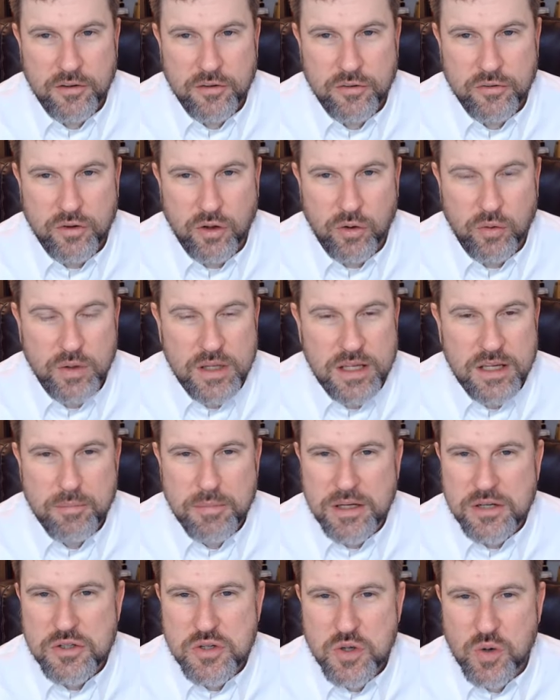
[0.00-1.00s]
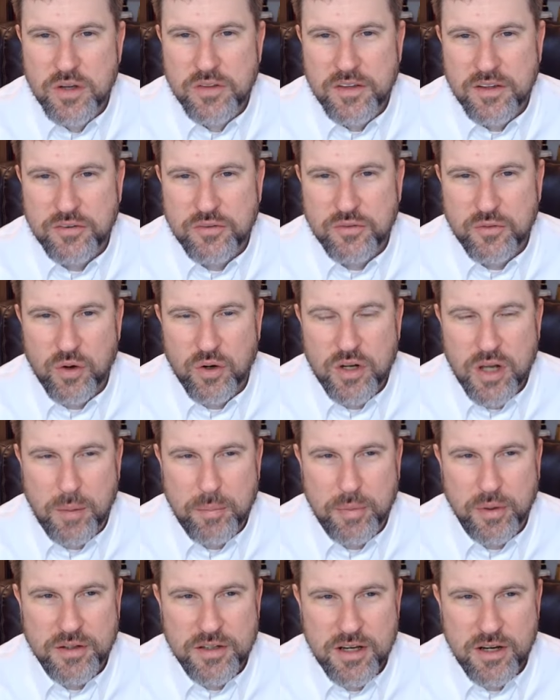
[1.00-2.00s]
So he had been doing this for a
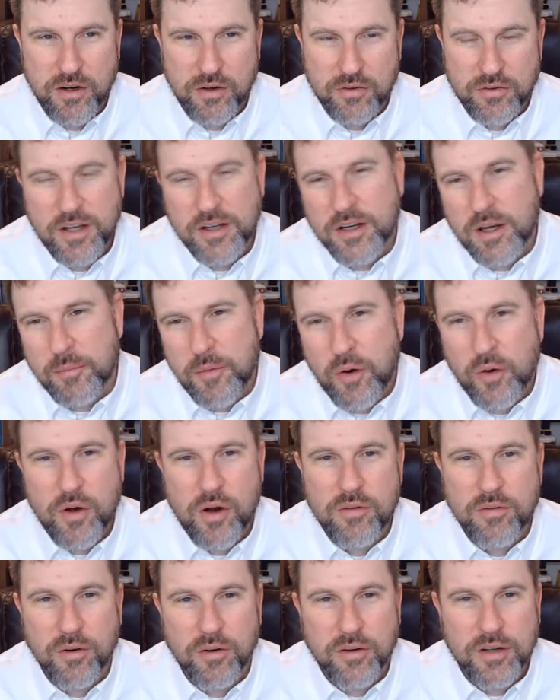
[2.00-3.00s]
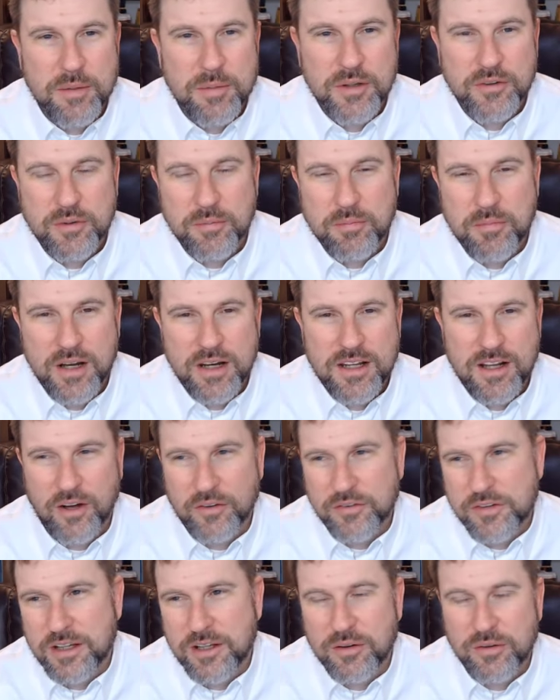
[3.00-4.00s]
couple of years. Hey, come on over, give me some money, I'll
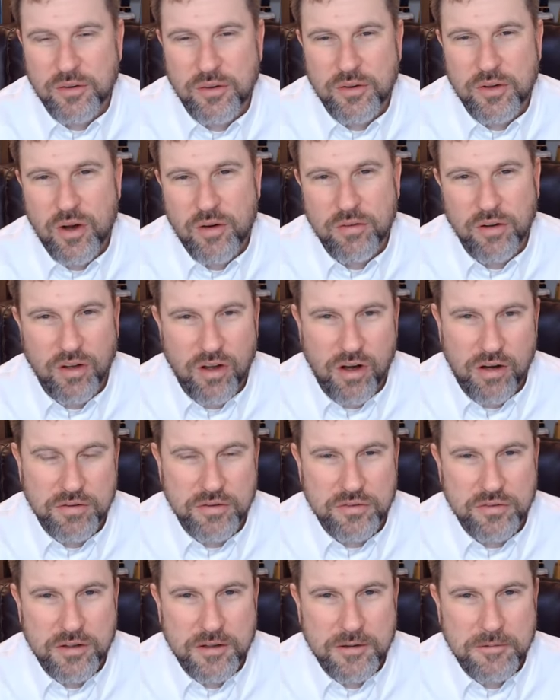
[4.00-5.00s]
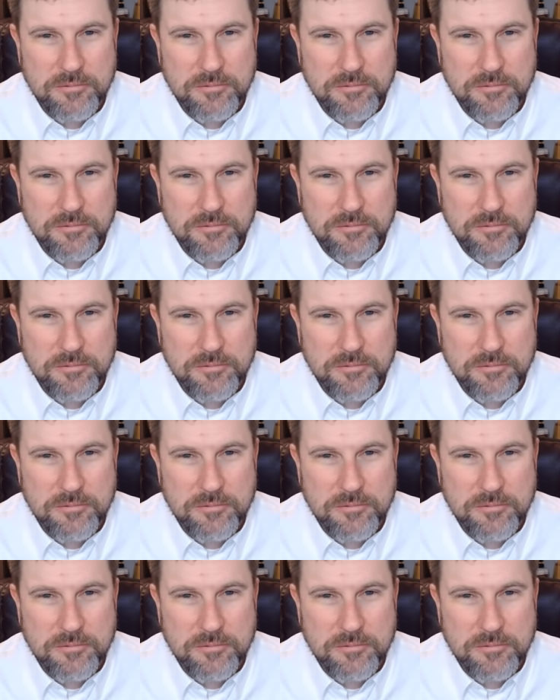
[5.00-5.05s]
take you through the Oval Office.